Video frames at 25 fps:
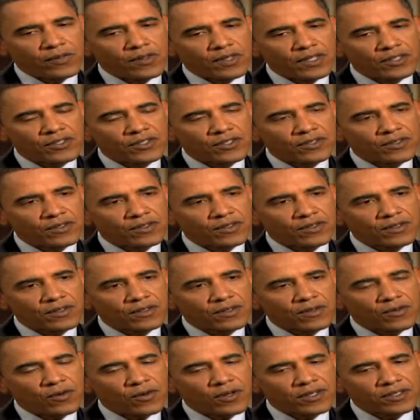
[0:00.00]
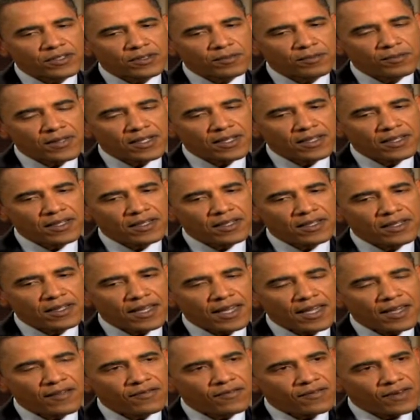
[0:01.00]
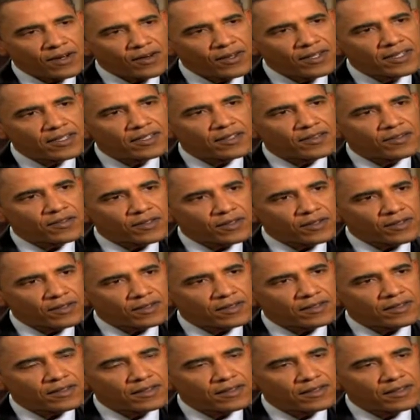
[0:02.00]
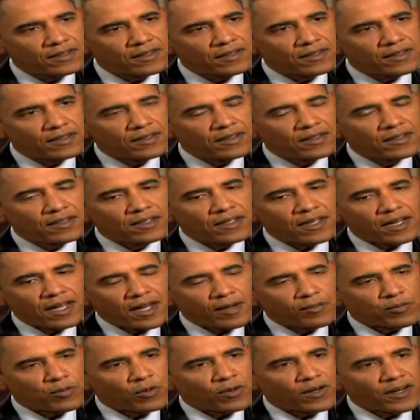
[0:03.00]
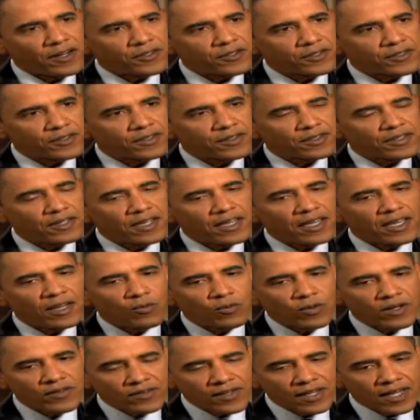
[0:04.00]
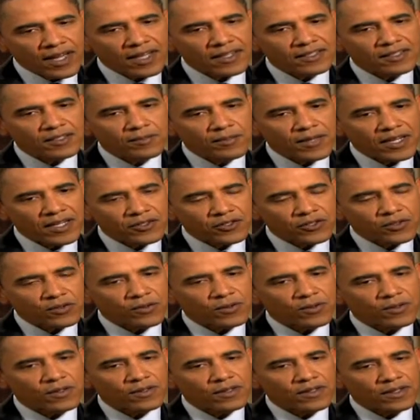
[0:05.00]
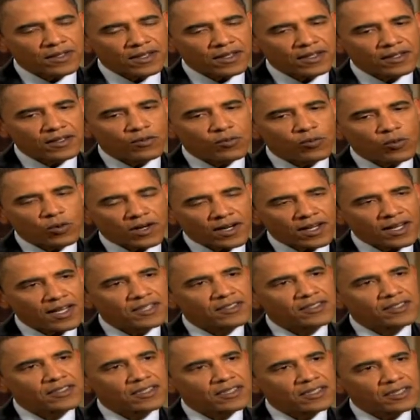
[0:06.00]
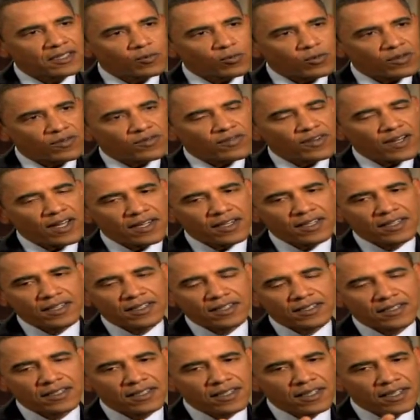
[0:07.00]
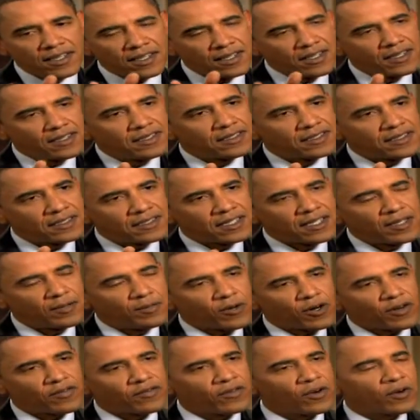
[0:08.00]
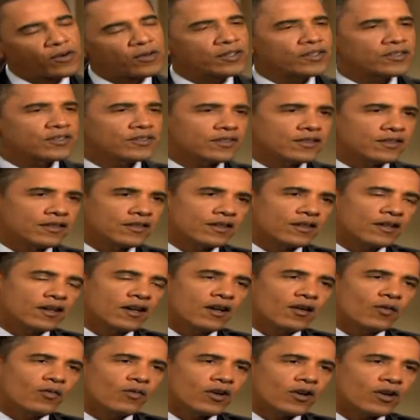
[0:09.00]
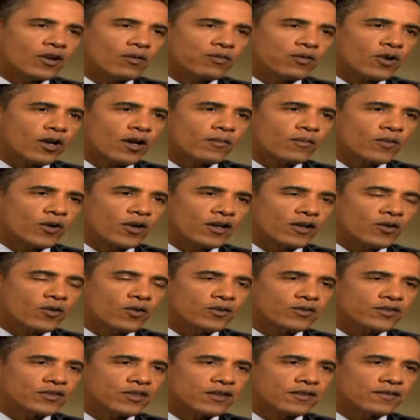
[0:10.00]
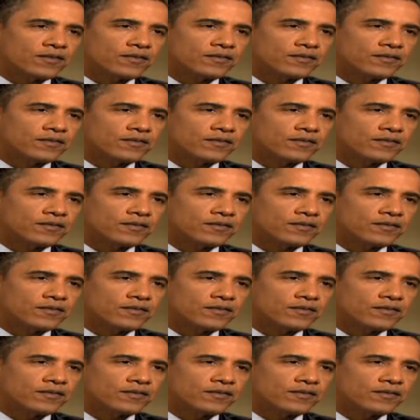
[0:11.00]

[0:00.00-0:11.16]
this is going to be a very difficult operation, and we've got to make sure that we're constantly refining it to keep our focus on what our primary goals are.